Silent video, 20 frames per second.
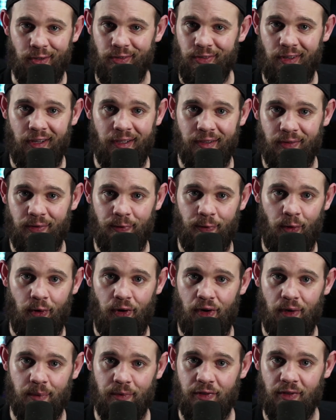Sluts
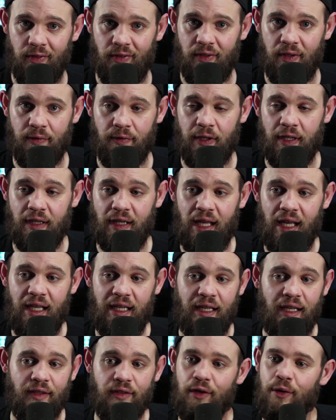forums and stuff like that,
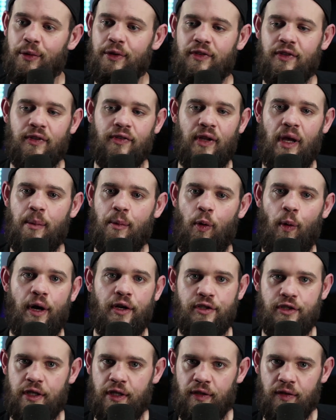and it's always the same
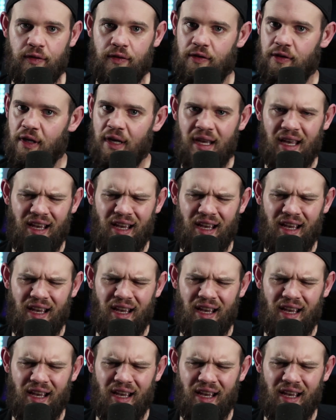questions.